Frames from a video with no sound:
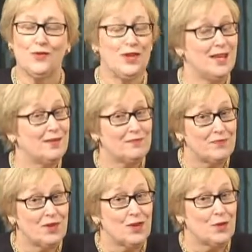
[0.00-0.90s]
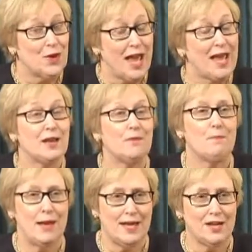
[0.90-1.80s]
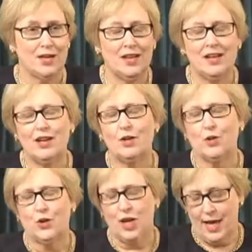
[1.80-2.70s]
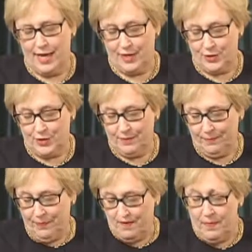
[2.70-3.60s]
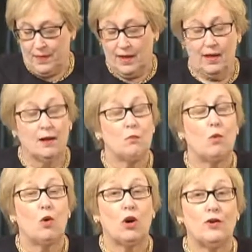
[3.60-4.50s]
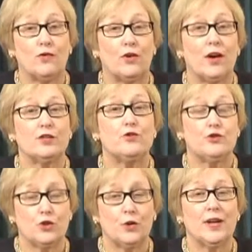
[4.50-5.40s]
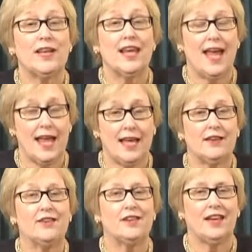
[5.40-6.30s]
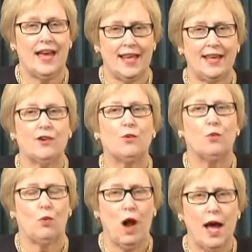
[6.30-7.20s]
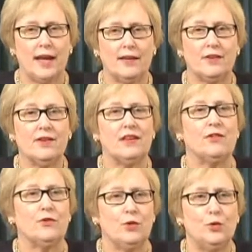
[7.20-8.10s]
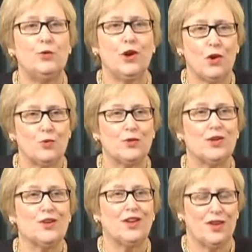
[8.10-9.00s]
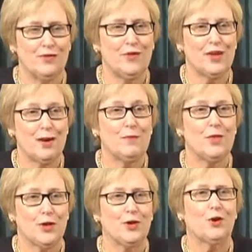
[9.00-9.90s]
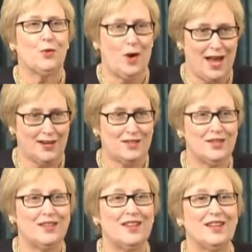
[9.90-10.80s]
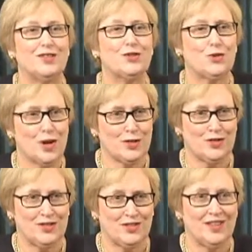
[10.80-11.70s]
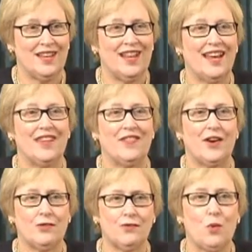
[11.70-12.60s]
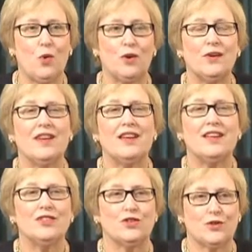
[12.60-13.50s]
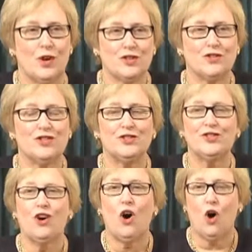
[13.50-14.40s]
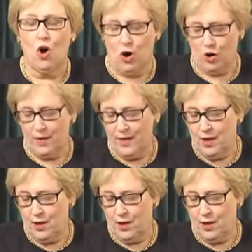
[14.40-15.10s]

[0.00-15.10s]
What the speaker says: then you can't make your case. Moreover, a jury can't get it right if you don't give them the correct instructions, and therefore instructions are